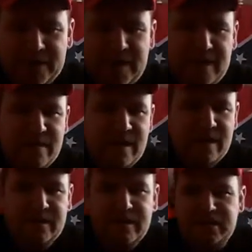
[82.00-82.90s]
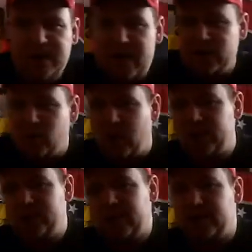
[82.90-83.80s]
the same day that these guys walked
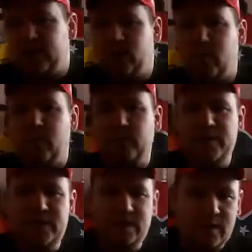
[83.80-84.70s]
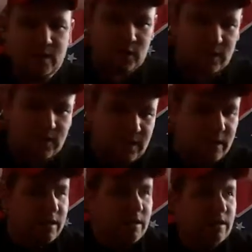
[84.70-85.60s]
inside the Dearborn police station,
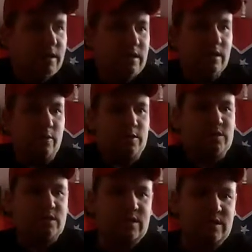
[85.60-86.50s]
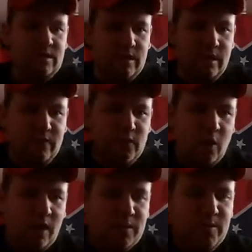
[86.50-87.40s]
there was a few
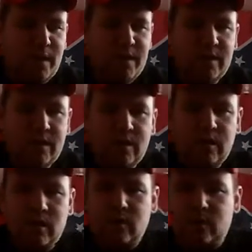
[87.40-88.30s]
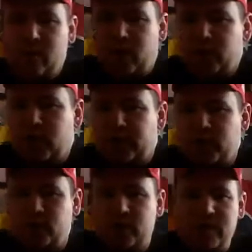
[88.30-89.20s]
armed men marching up the
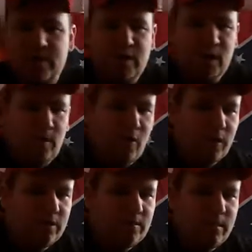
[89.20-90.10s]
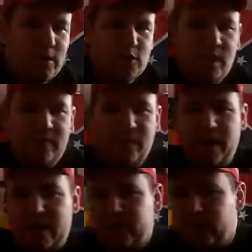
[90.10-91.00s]
street in Dearborn on Schaefer
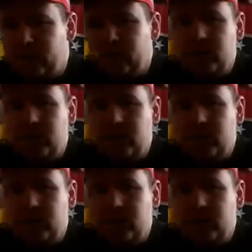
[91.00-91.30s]
Avenue